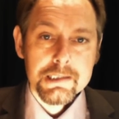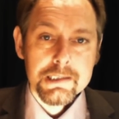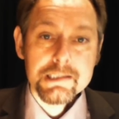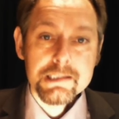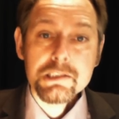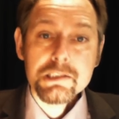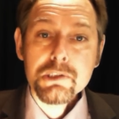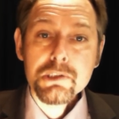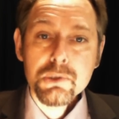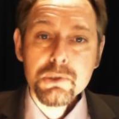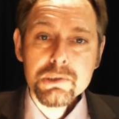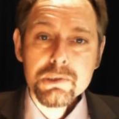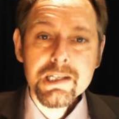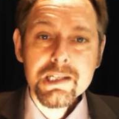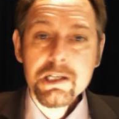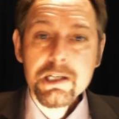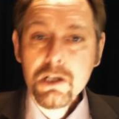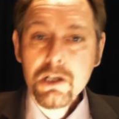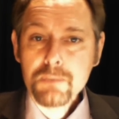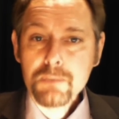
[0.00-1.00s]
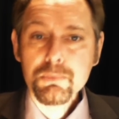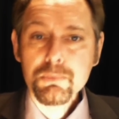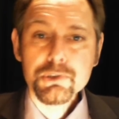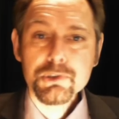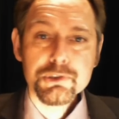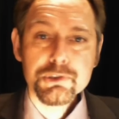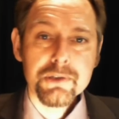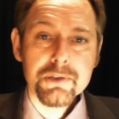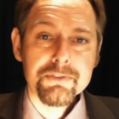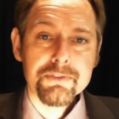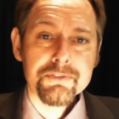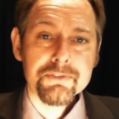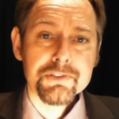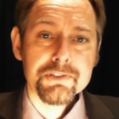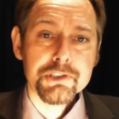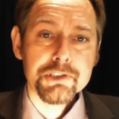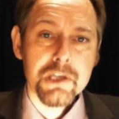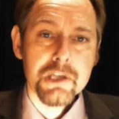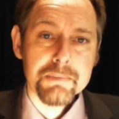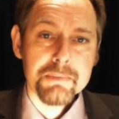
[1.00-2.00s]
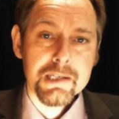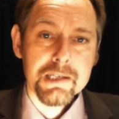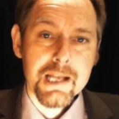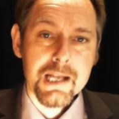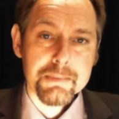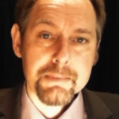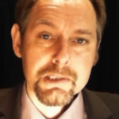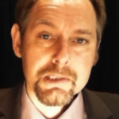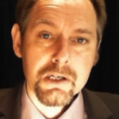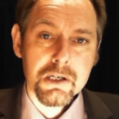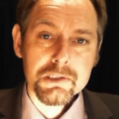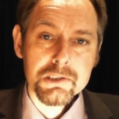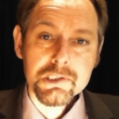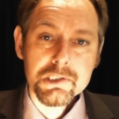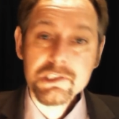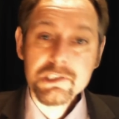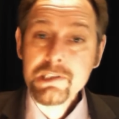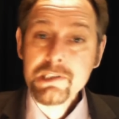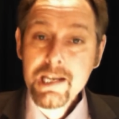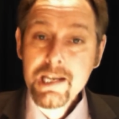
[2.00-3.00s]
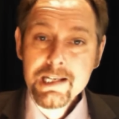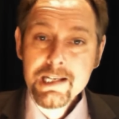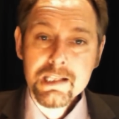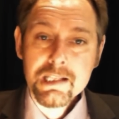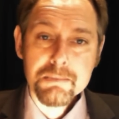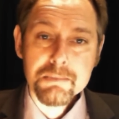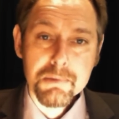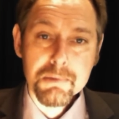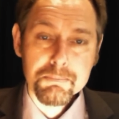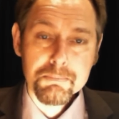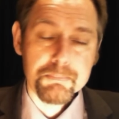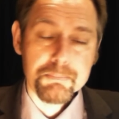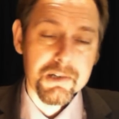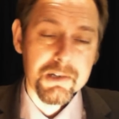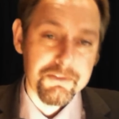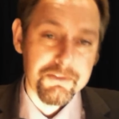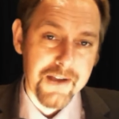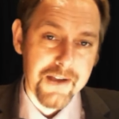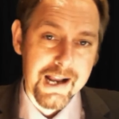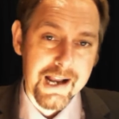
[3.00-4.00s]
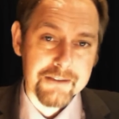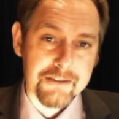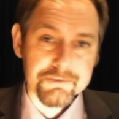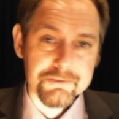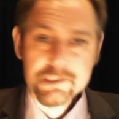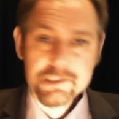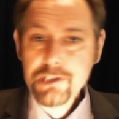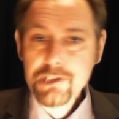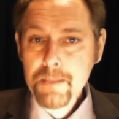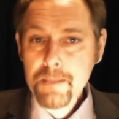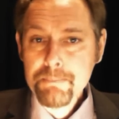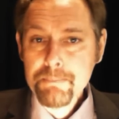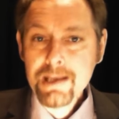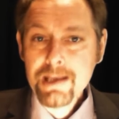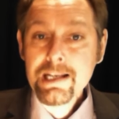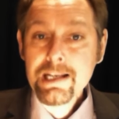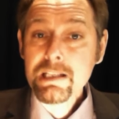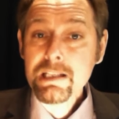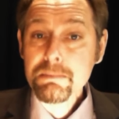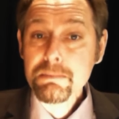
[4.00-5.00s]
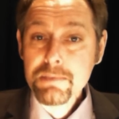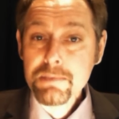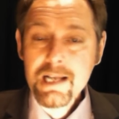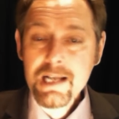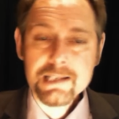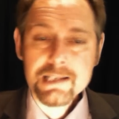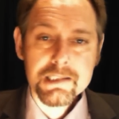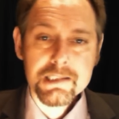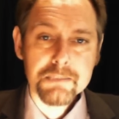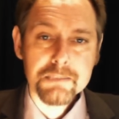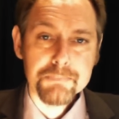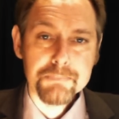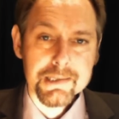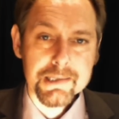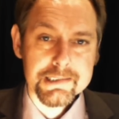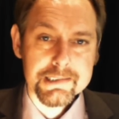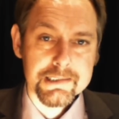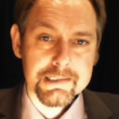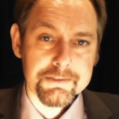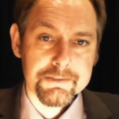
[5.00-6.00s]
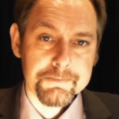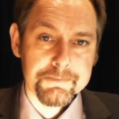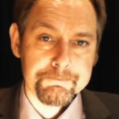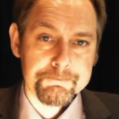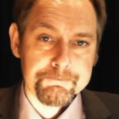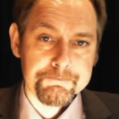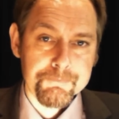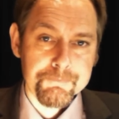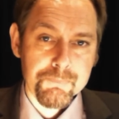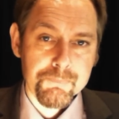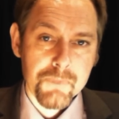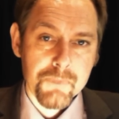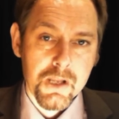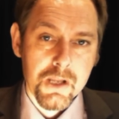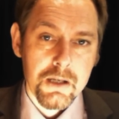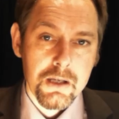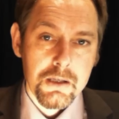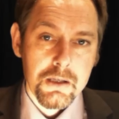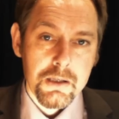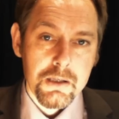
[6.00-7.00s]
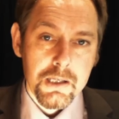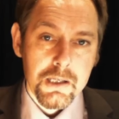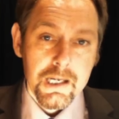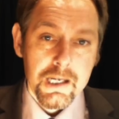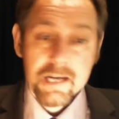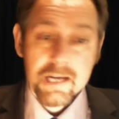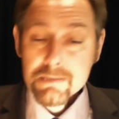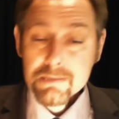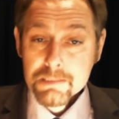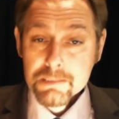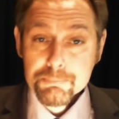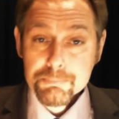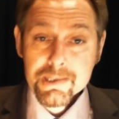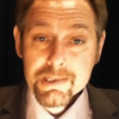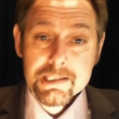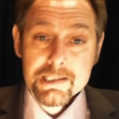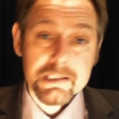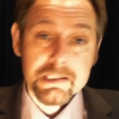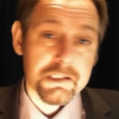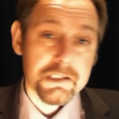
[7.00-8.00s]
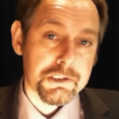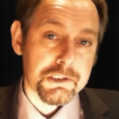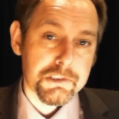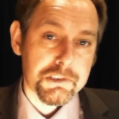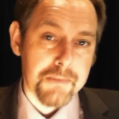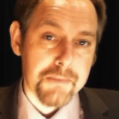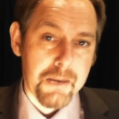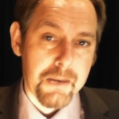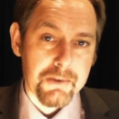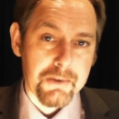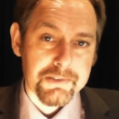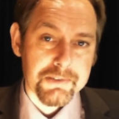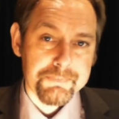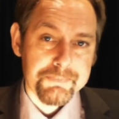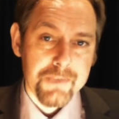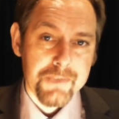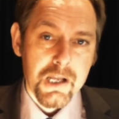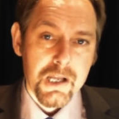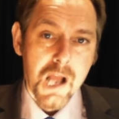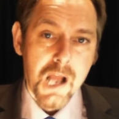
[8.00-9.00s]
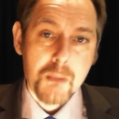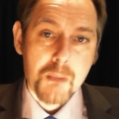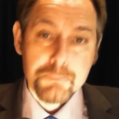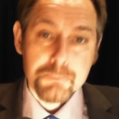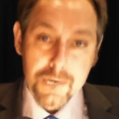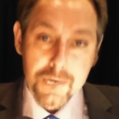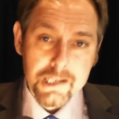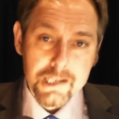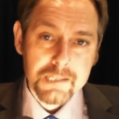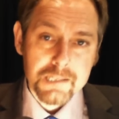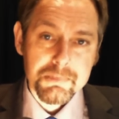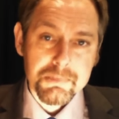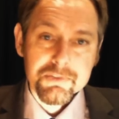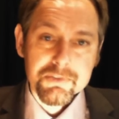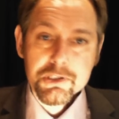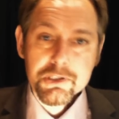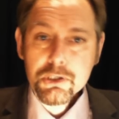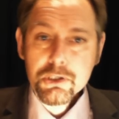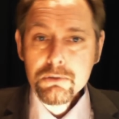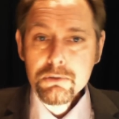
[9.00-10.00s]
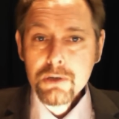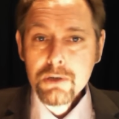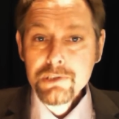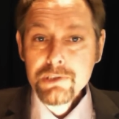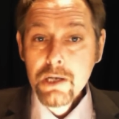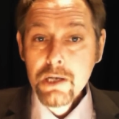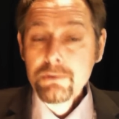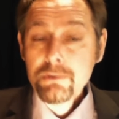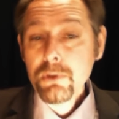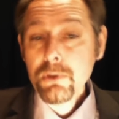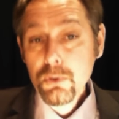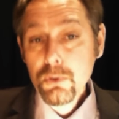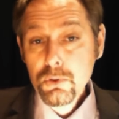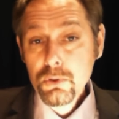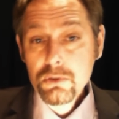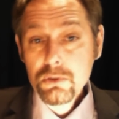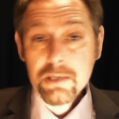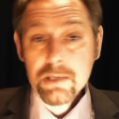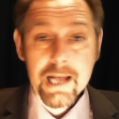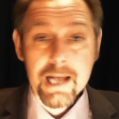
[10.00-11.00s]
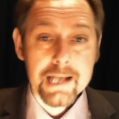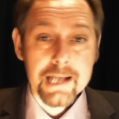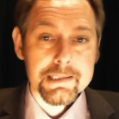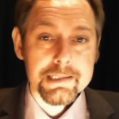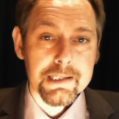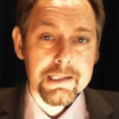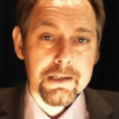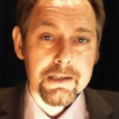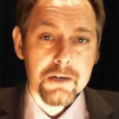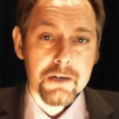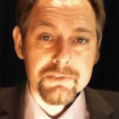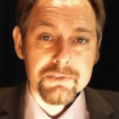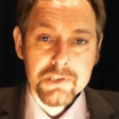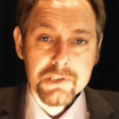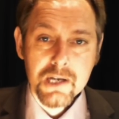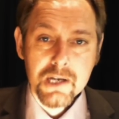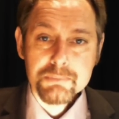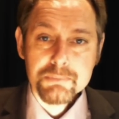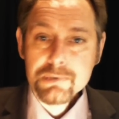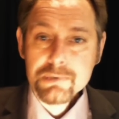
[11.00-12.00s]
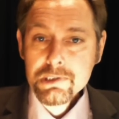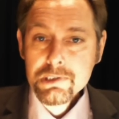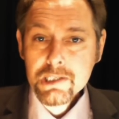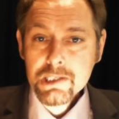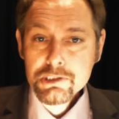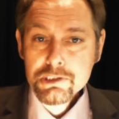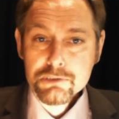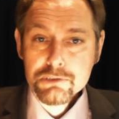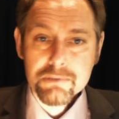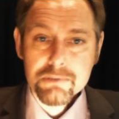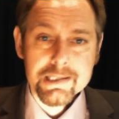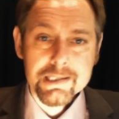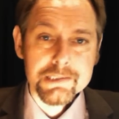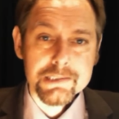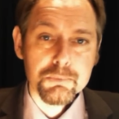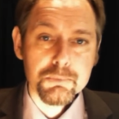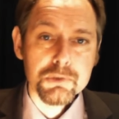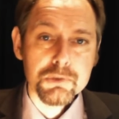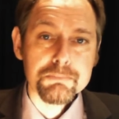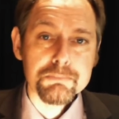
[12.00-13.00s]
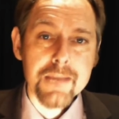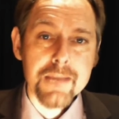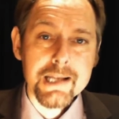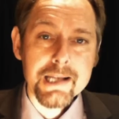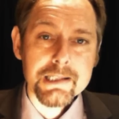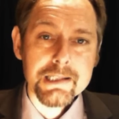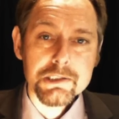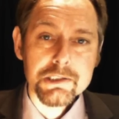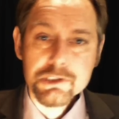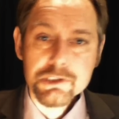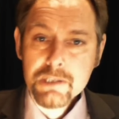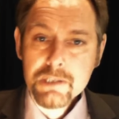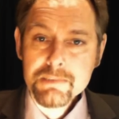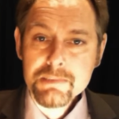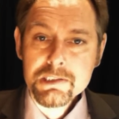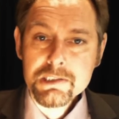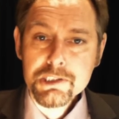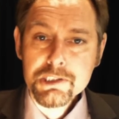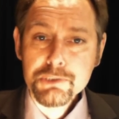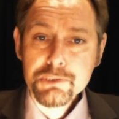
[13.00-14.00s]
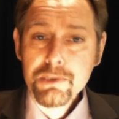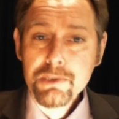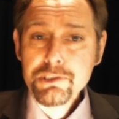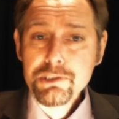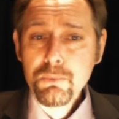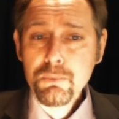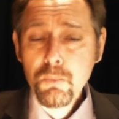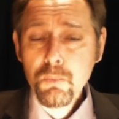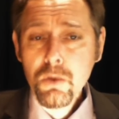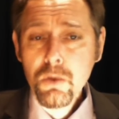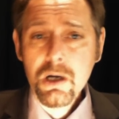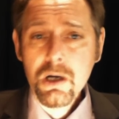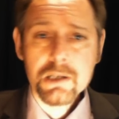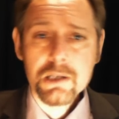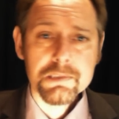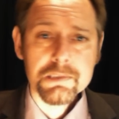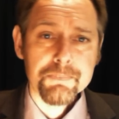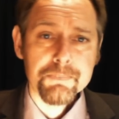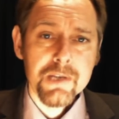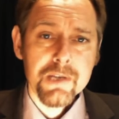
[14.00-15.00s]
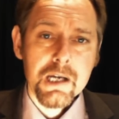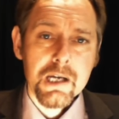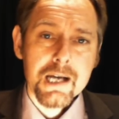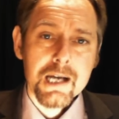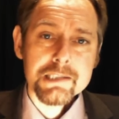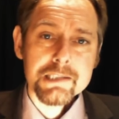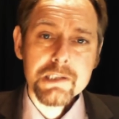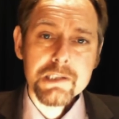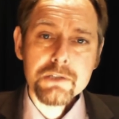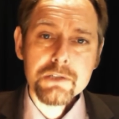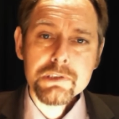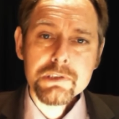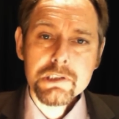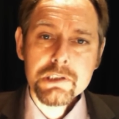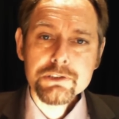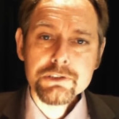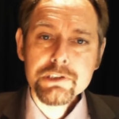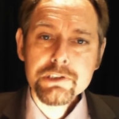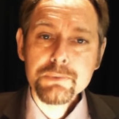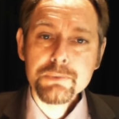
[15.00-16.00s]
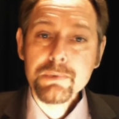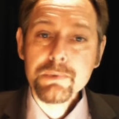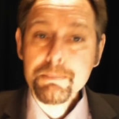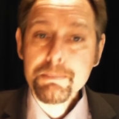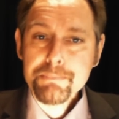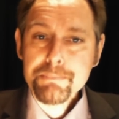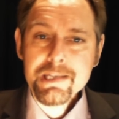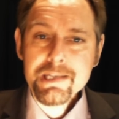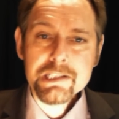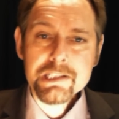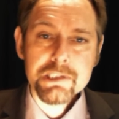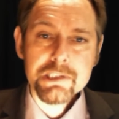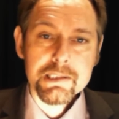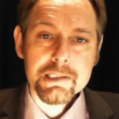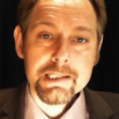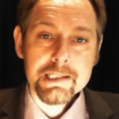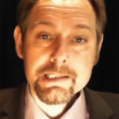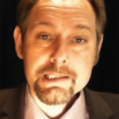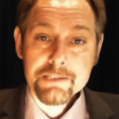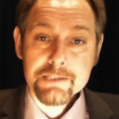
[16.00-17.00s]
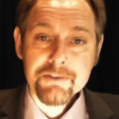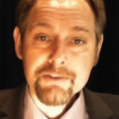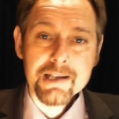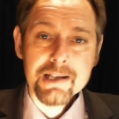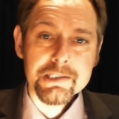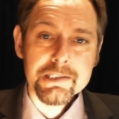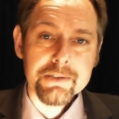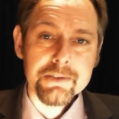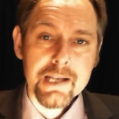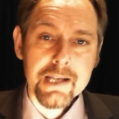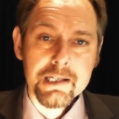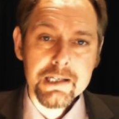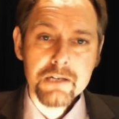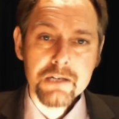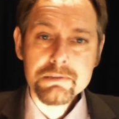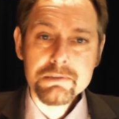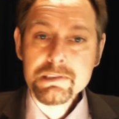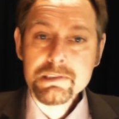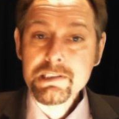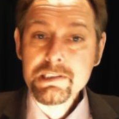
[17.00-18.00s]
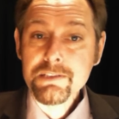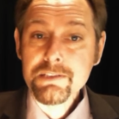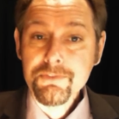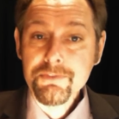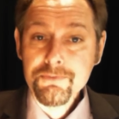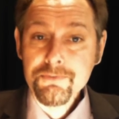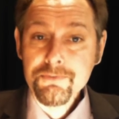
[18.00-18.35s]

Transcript: This is causing an upward drift for German labour costs, taking them above average and making them less competitive. Here is a big conundrum, however. A breakup of the Eurozone or an exit of Cyprus and Greece would make the German situation worse, as those countries would immediately devalue their currencies,